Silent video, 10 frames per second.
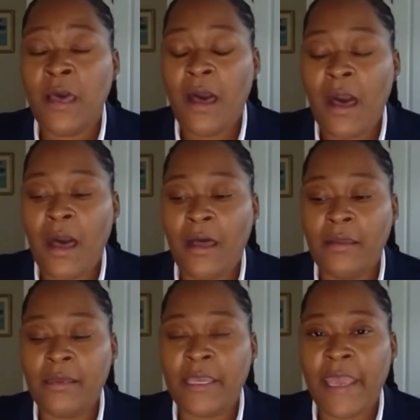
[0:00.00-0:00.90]

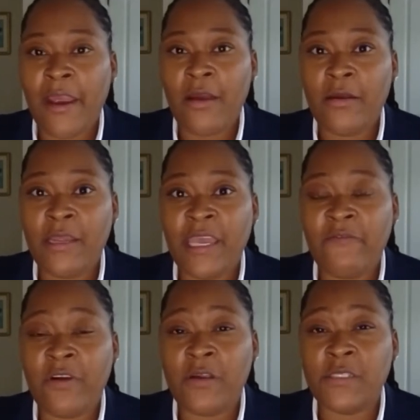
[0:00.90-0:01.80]

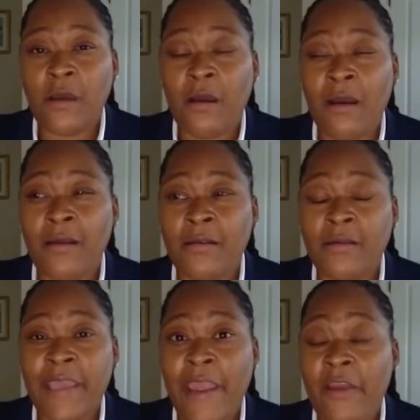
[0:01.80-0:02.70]
caregivers are
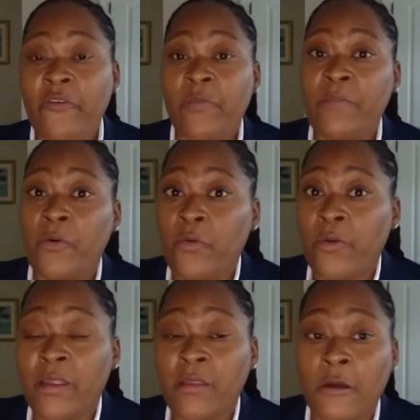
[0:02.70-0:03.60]
caring for people who
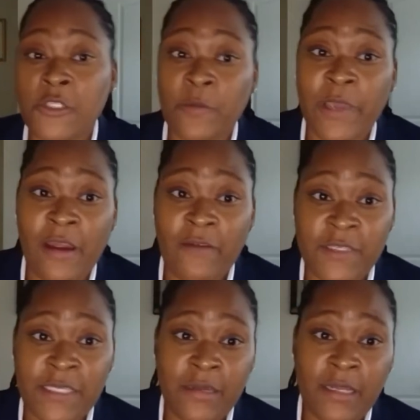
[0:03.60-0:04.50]
are in long-term care
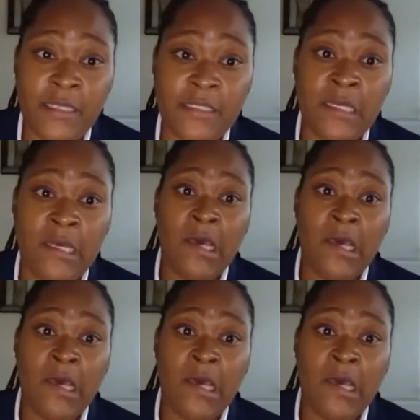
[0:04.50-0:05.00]
facilities.